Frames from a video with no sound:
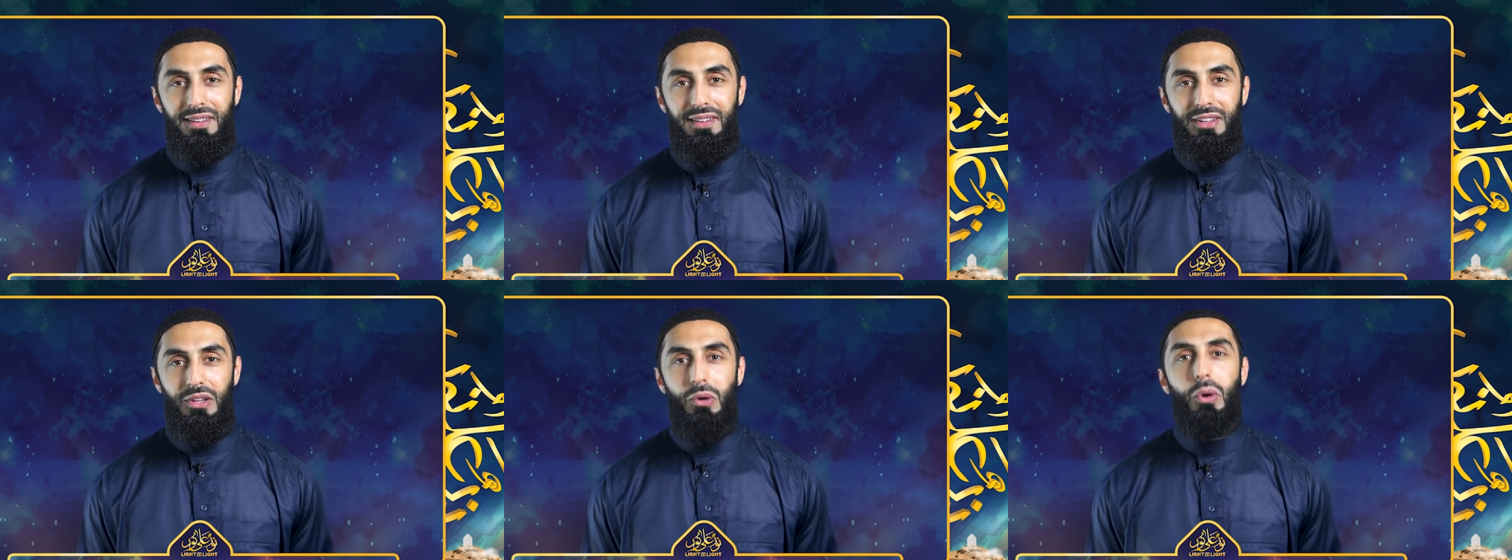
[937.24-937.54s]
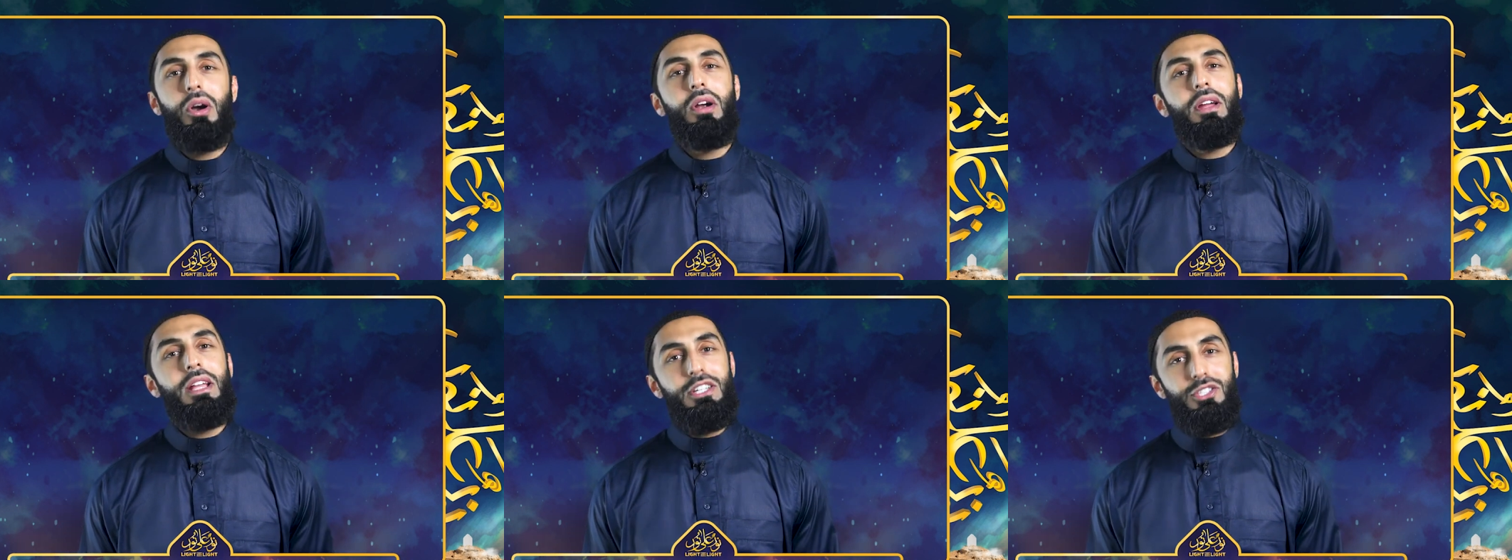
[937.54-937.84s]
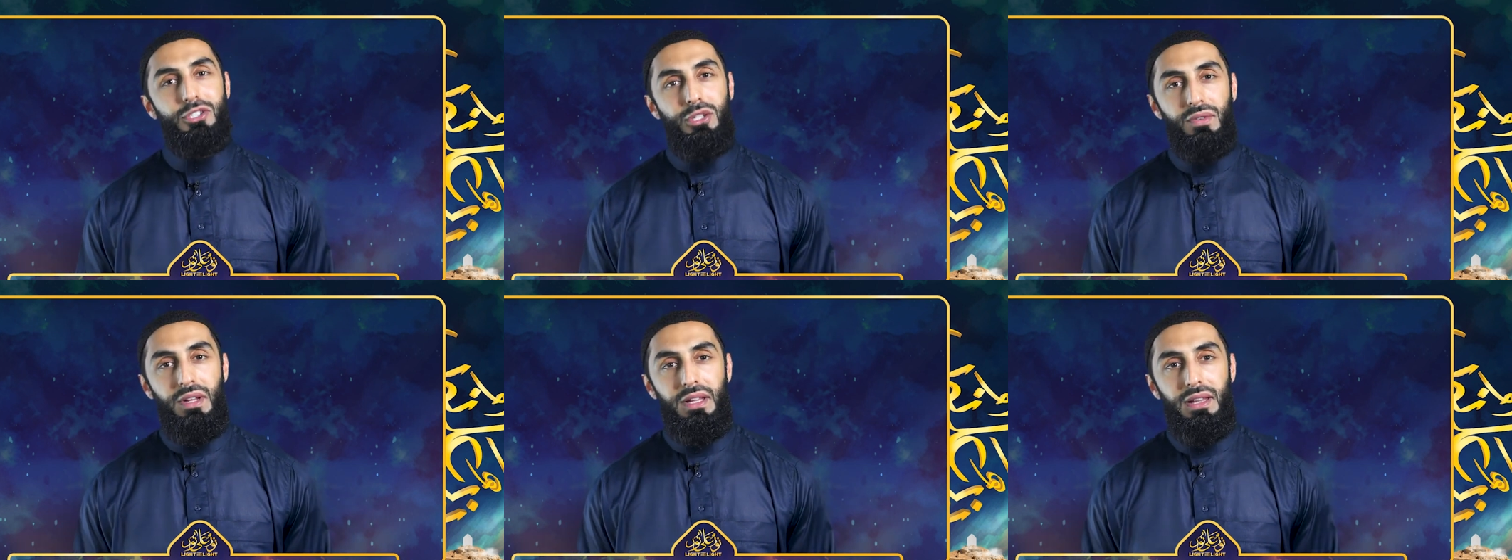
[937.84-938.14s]
You are a
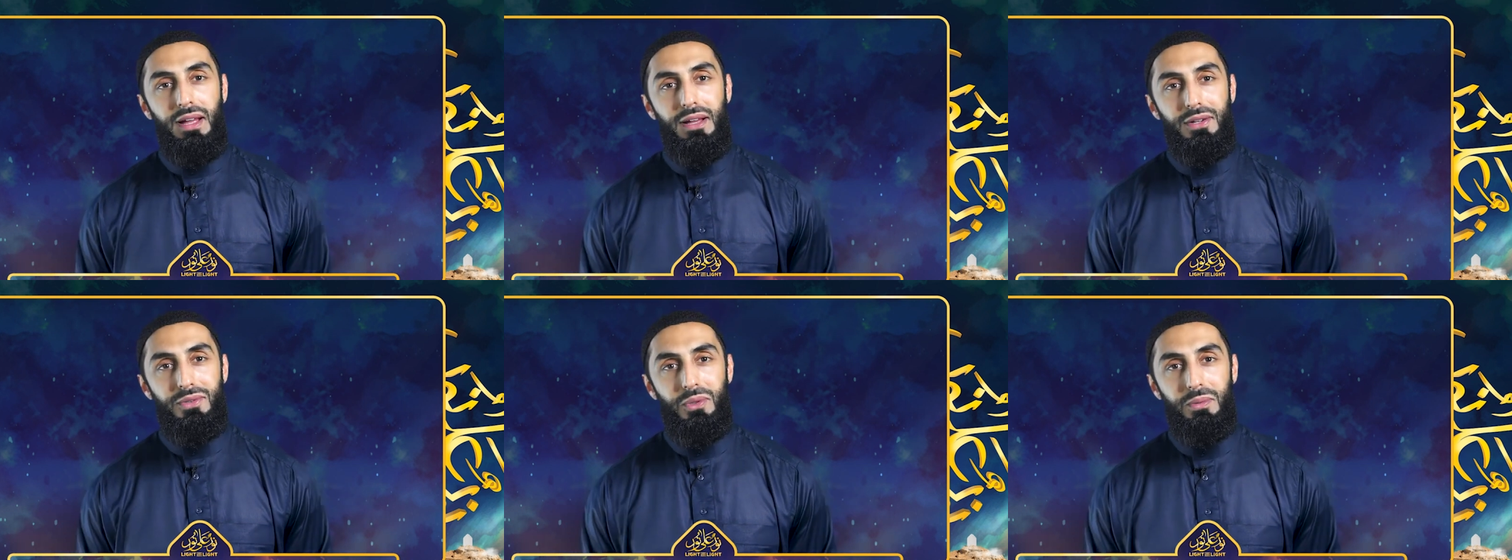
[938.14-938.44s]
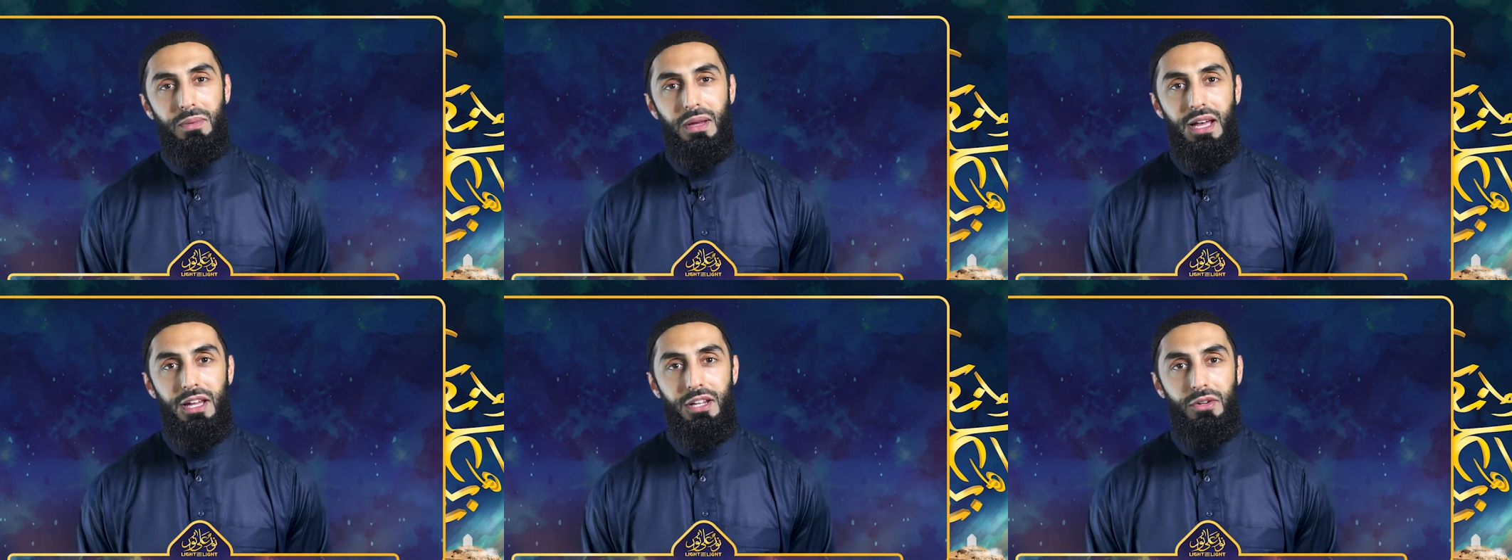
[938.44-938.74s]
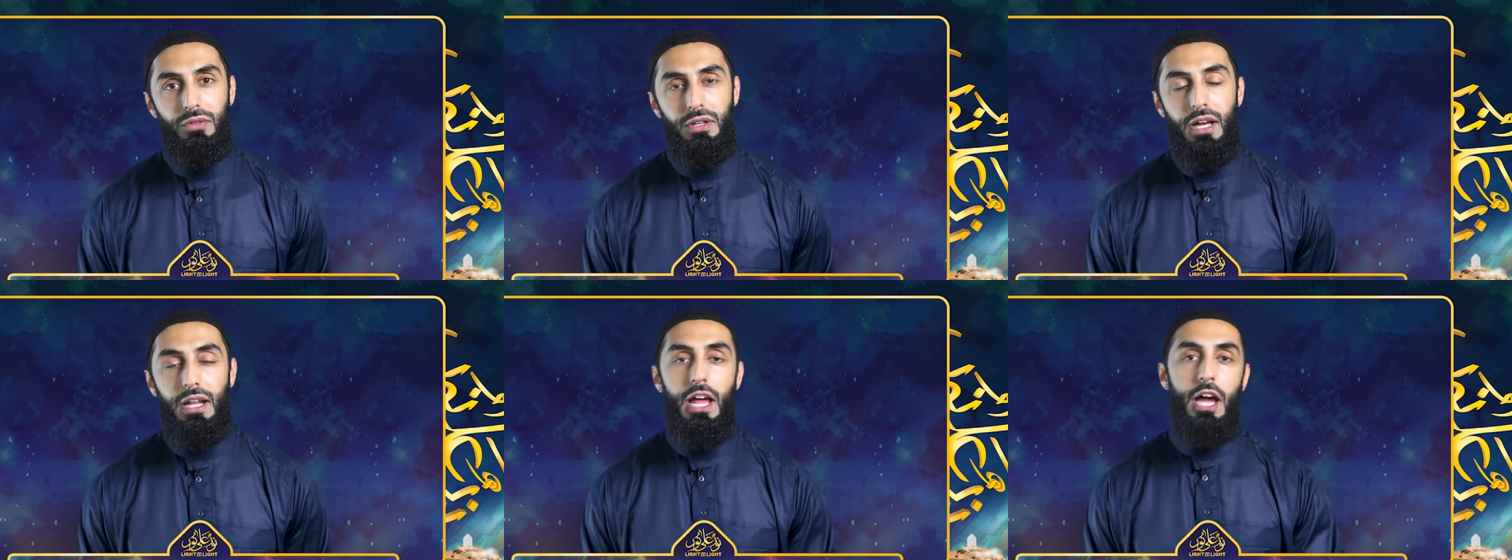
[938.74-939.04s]
guest of Allah subhanahu
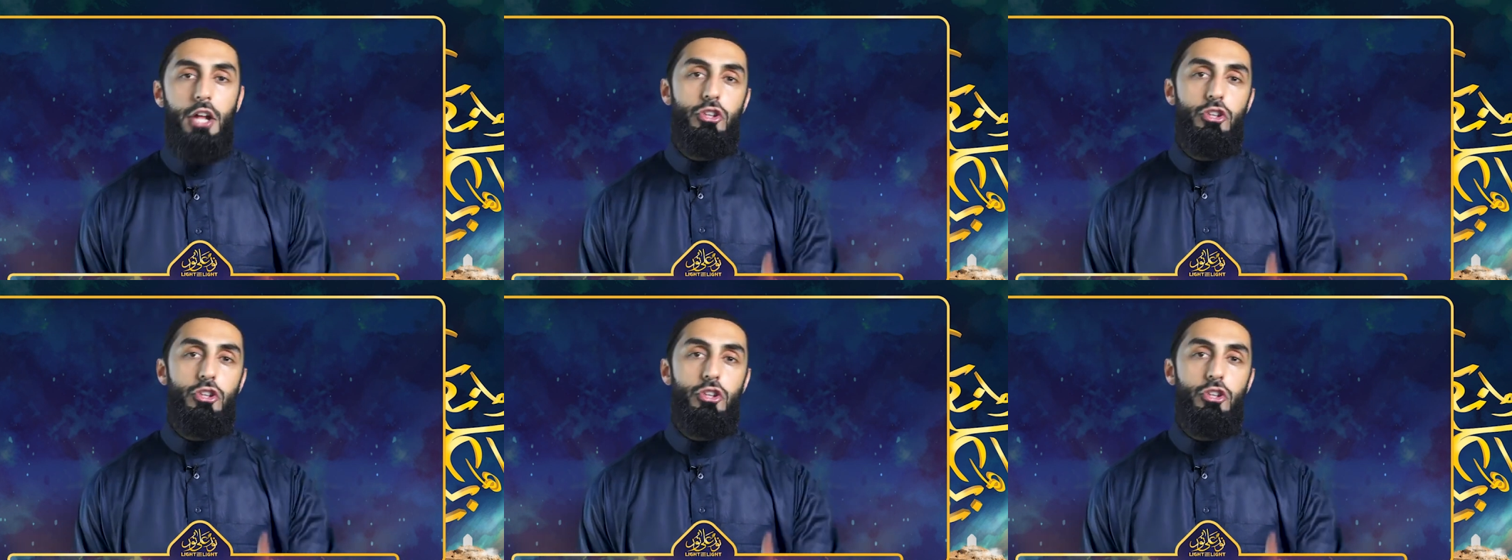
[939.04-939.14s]
wa ta'ala.